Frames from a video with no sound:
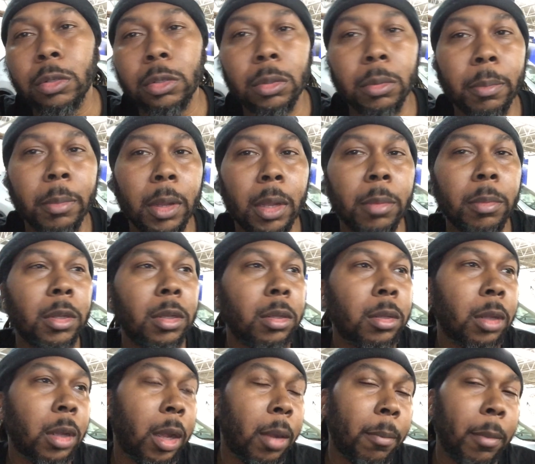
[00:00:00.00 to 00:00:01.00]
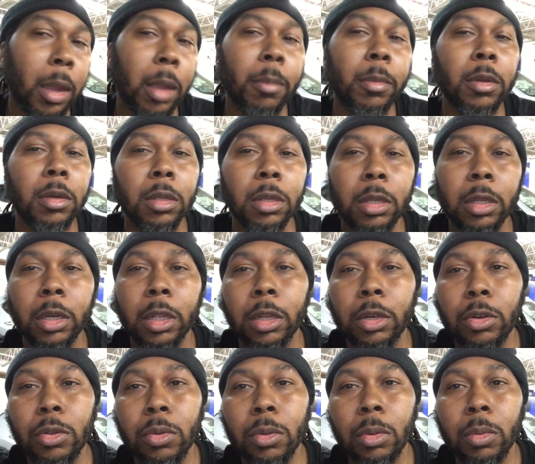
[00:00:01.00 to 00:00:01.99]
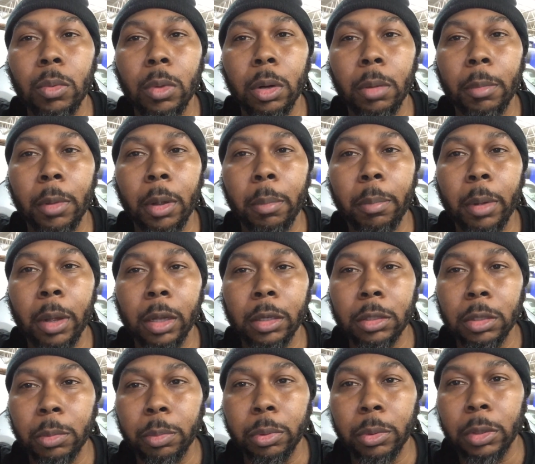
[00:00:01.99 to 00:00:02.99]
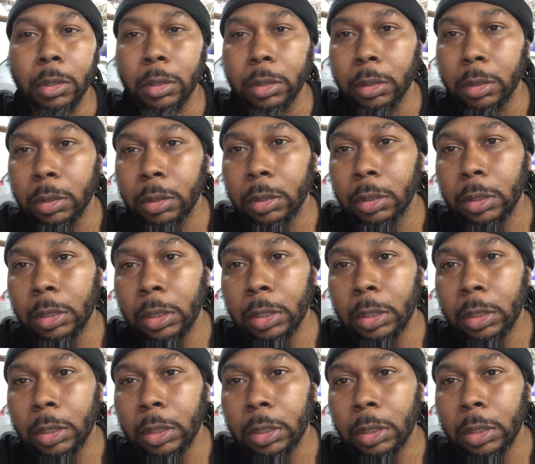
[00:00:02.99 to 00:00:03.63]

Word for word: so maybe I might be looking at doing one of my box caprices.